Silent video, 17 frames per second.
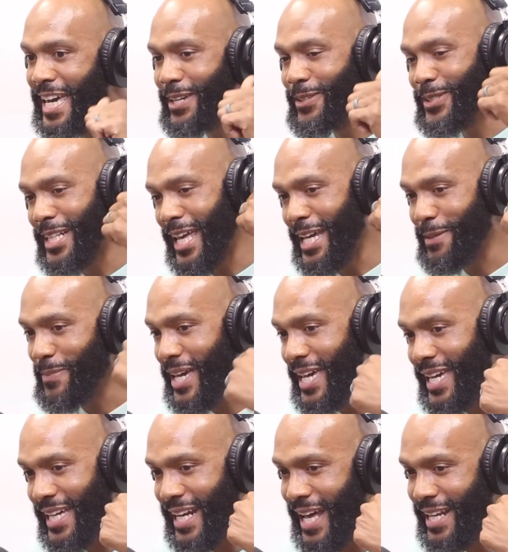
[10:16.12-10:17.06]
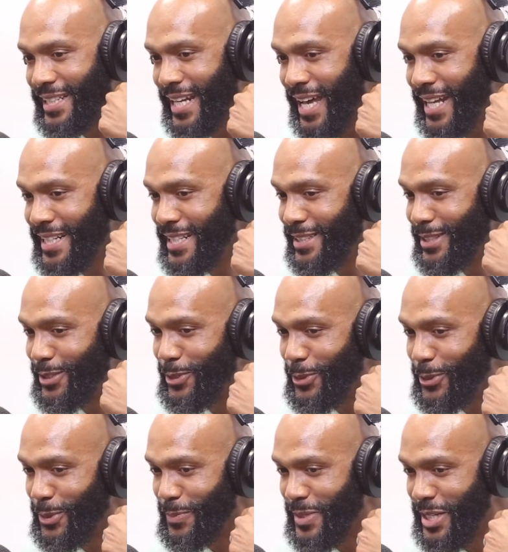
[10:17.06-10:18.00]
He was like, "Man, I need to
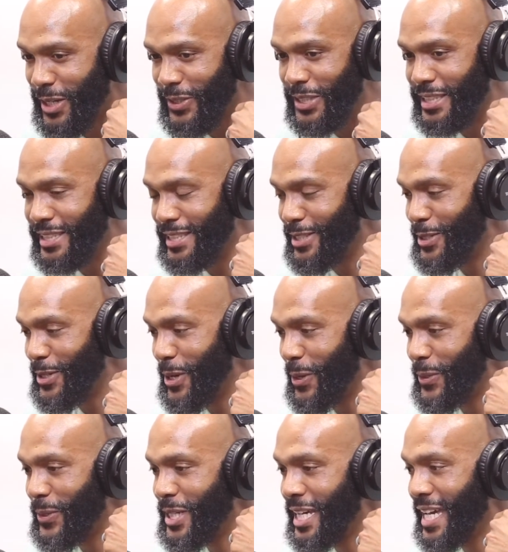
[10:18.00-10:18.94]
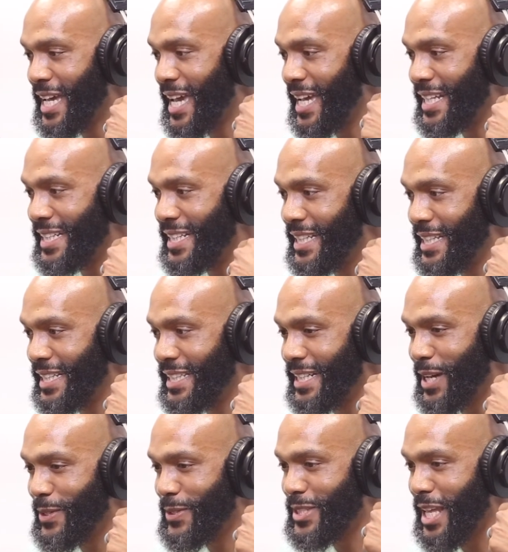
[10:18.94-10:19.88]
do some yoga," you know. And
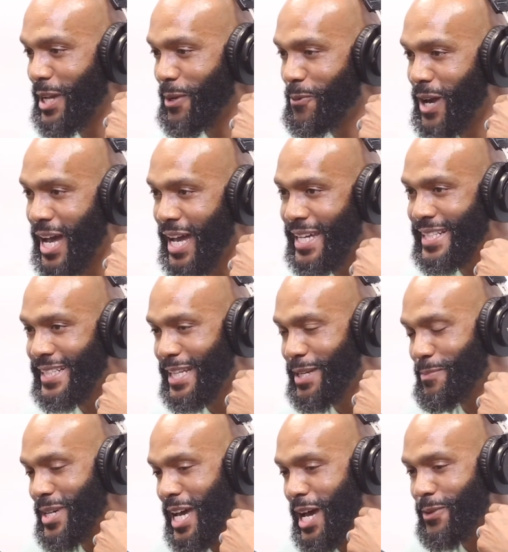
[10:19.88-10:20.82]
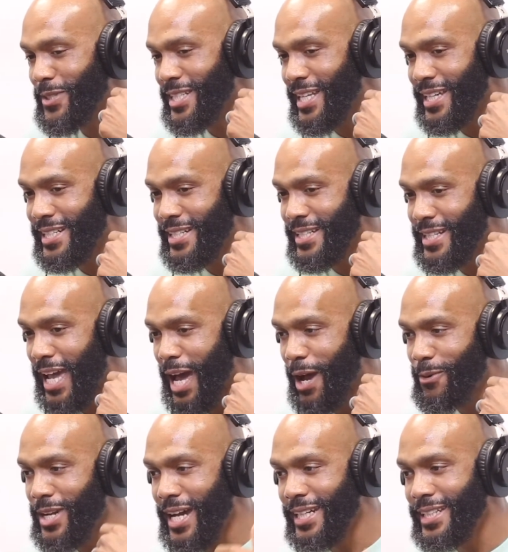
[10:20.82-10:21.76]
then I was like, "Why?" He said, "Man, I was taking a
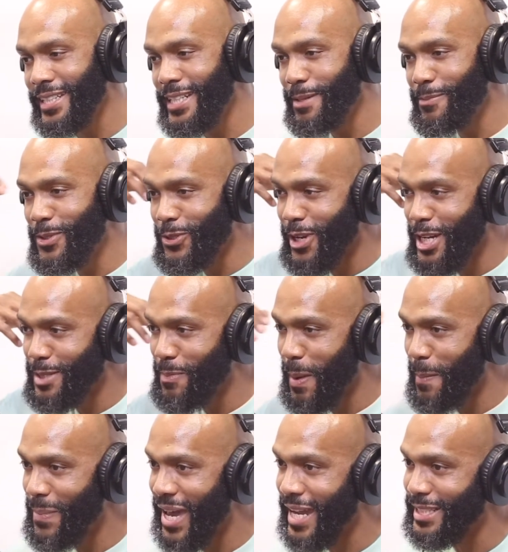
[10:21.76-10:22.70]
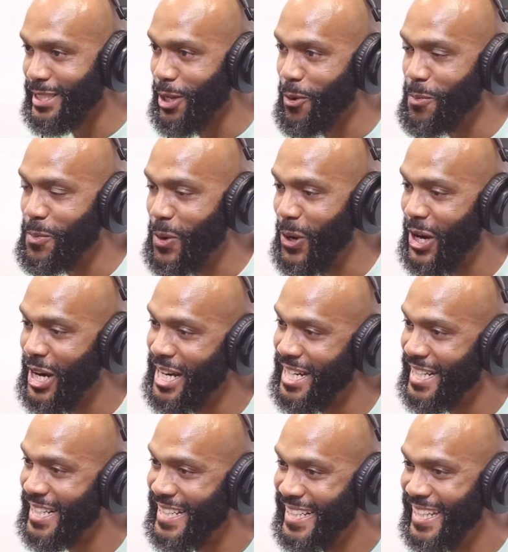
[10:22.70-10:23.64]
shower and I couldn't even scratch my back no more."
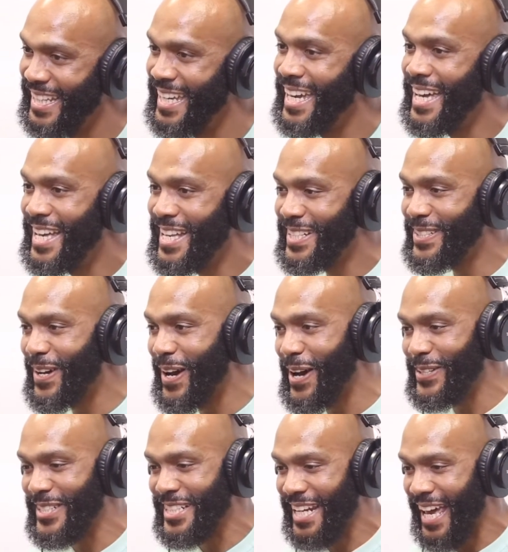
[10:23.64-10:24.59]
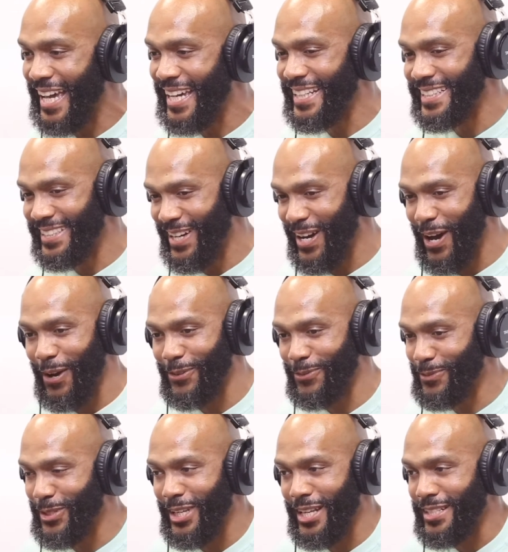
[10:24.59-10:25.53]
So I was like,
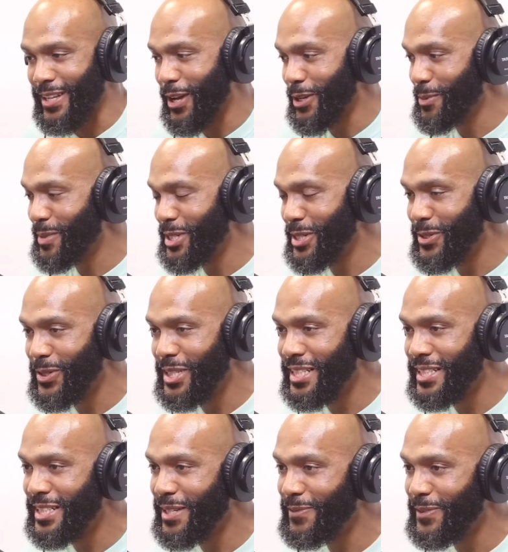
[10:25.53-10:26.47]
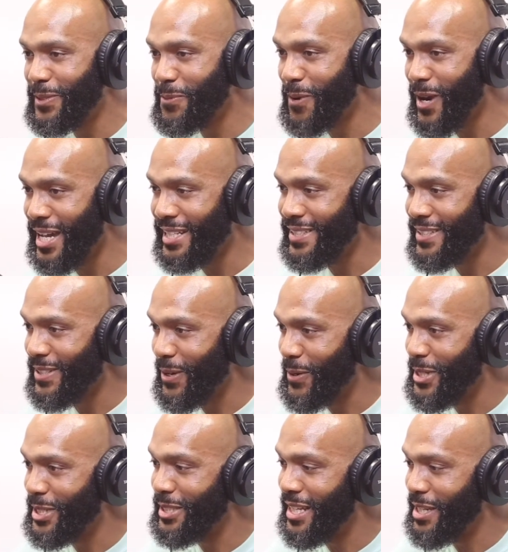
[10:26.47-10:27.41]
"Oh, that's all you've been doing is lifting weights."
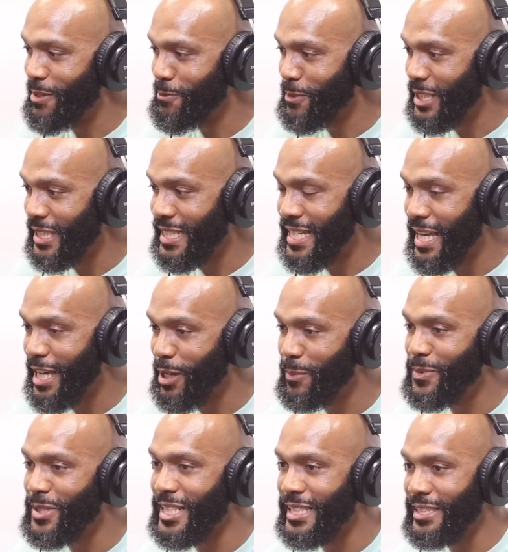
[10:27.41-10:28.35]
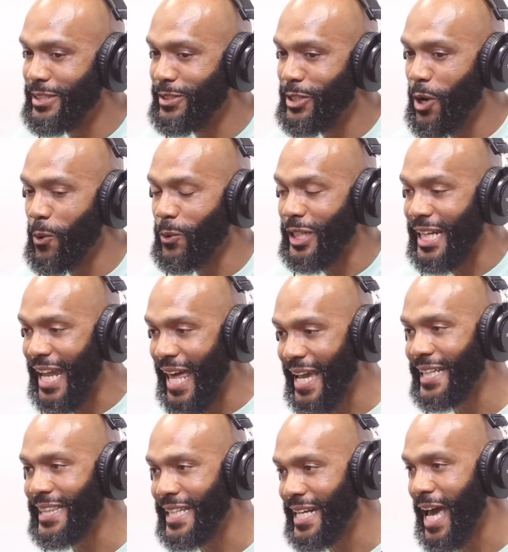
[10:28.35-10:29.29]
So it really helps, you know,
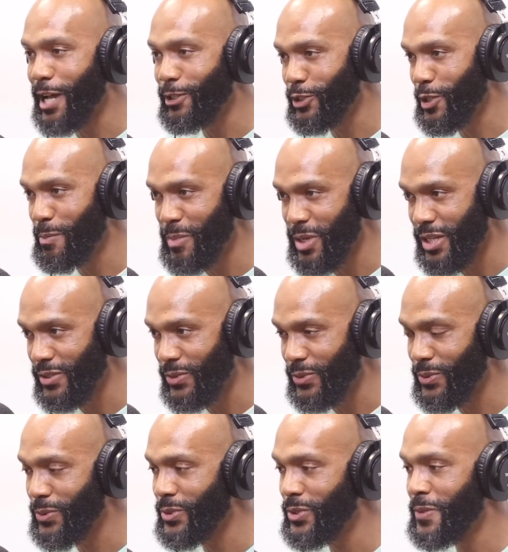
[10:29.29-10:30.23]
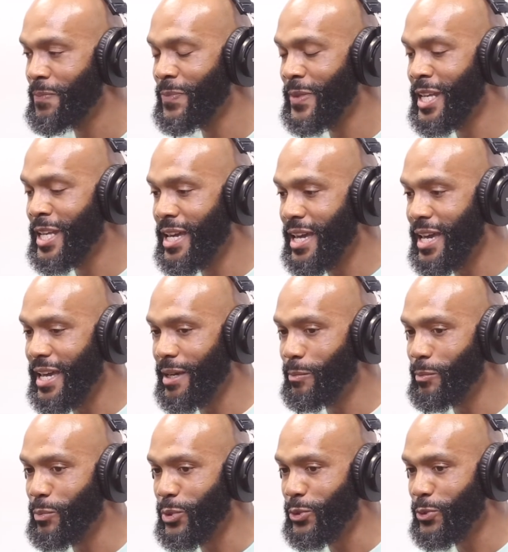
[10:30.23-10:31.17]
lengthen out your muscles,
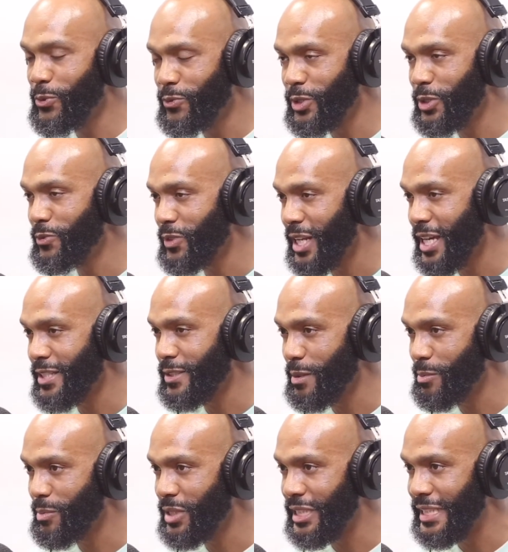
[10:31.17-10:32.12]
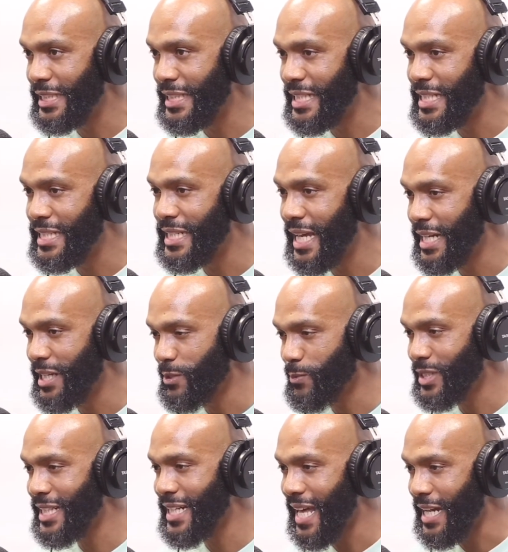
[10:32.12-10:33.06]
improve your flexibility, and
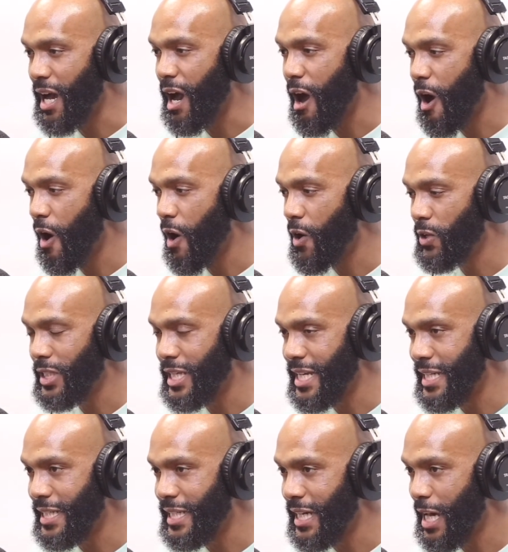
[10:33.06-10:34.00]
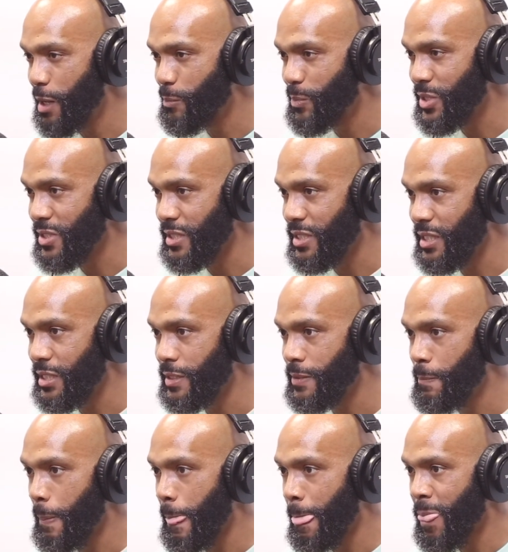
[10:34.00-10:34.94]
it's really like an
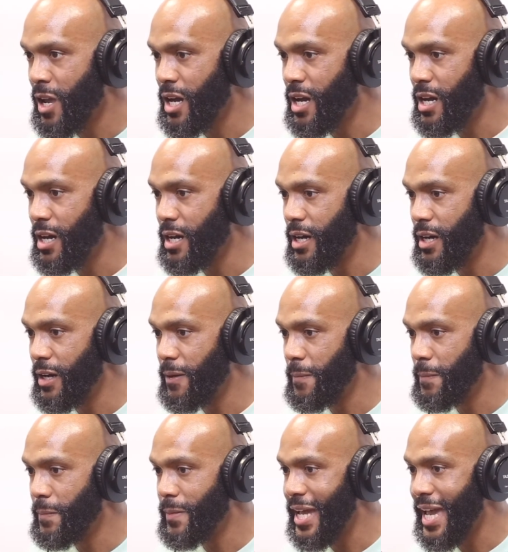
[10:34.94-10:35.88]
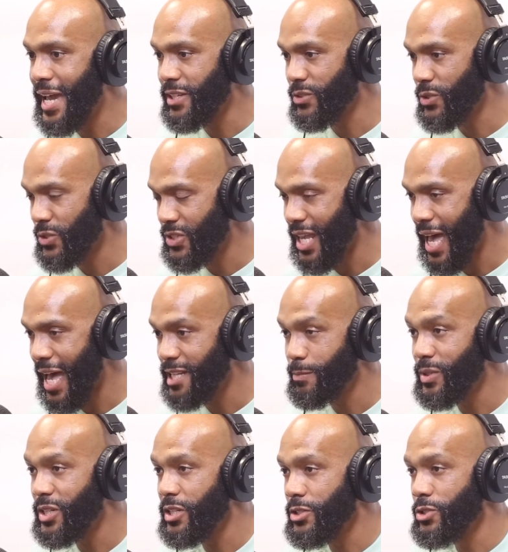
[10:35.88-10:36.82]
all-encompassing
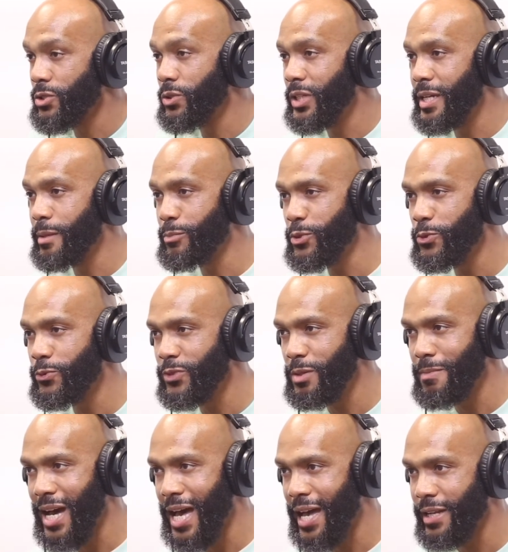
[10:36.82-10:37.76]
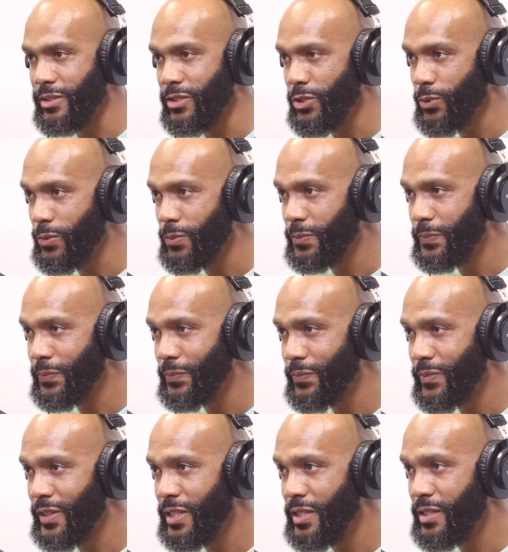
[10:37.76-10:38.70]
exercise because you'll improve your mind too.
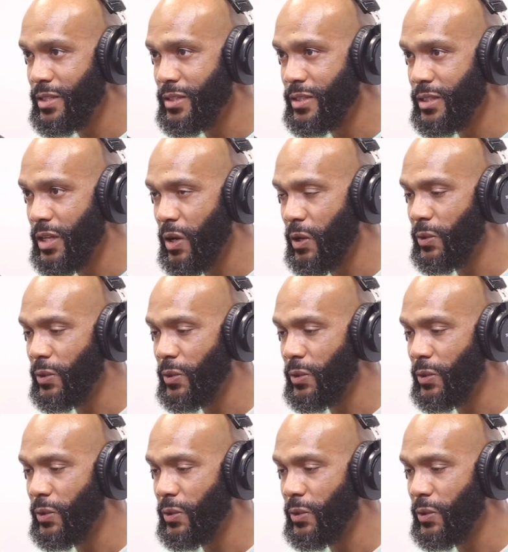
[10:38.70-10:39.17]
You know,